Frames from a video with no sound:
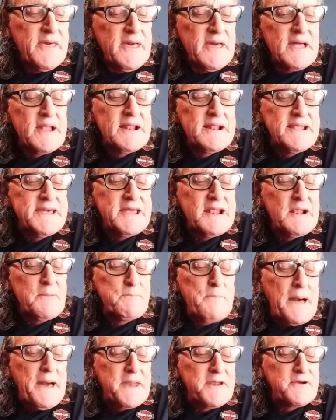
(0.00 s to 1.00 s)
And little
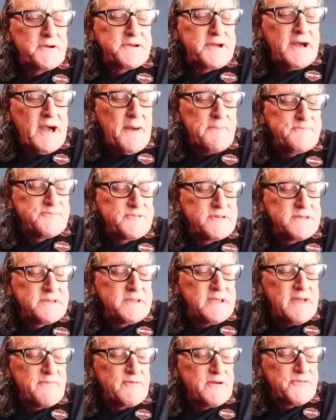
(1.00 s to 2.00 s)
buttercups
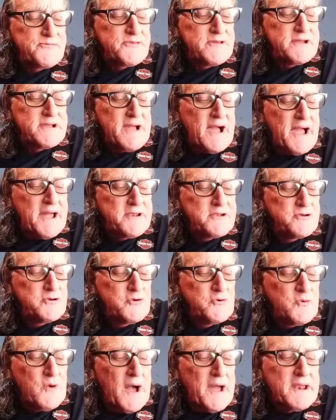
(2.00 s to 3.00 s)
and everything I
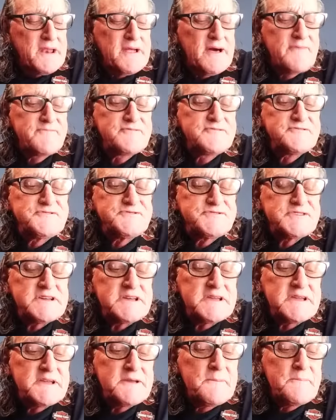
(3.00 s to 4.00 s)
knew I loved to
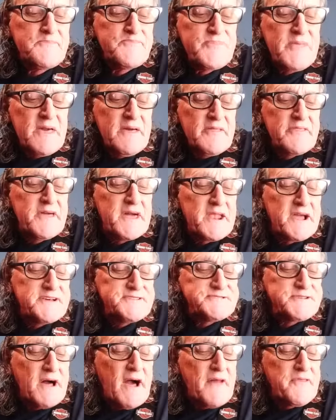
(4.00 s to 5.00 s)
see. Then I
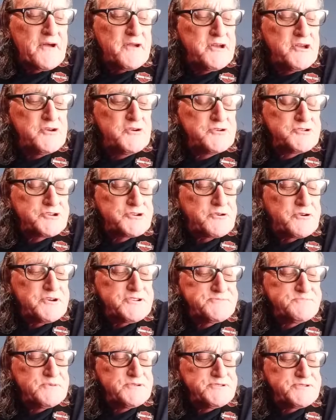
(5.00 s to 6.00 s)
saw the huge
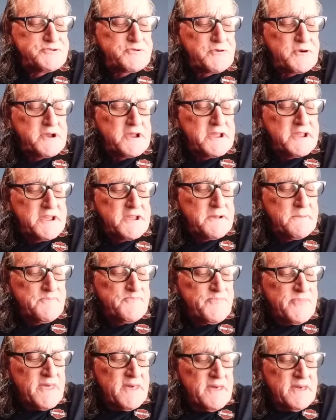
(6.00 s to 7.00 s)
Christmas tree.
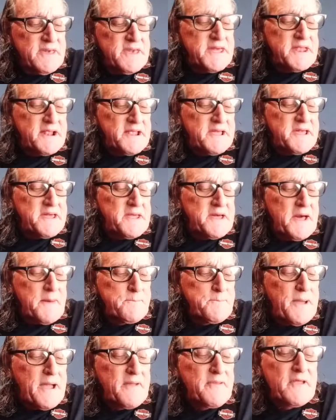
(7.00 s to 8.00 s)
It lit up
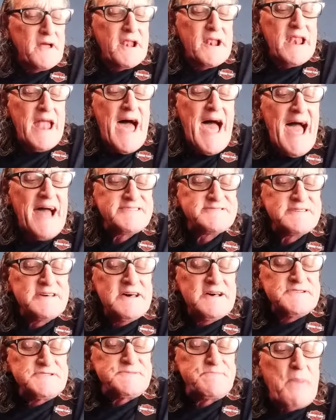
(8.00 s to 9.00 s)
and the lights
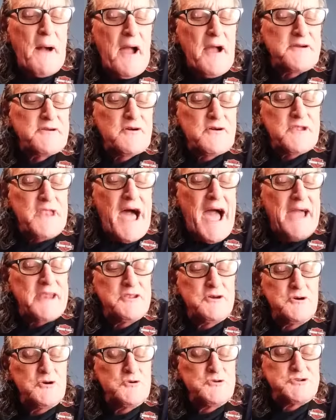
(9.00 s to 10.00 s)
sparkled, I
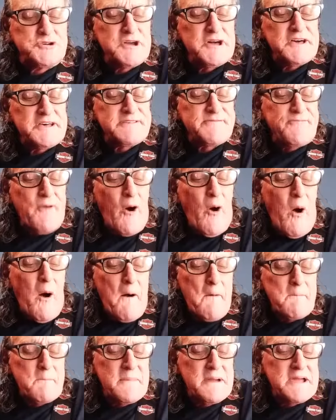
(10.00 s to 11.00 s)
knew just
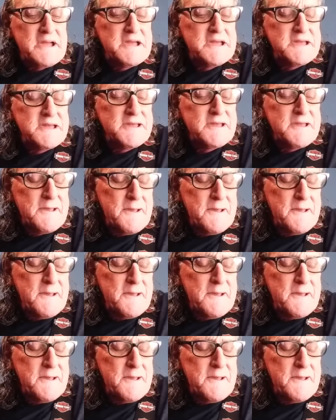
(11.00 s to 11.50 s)
for me.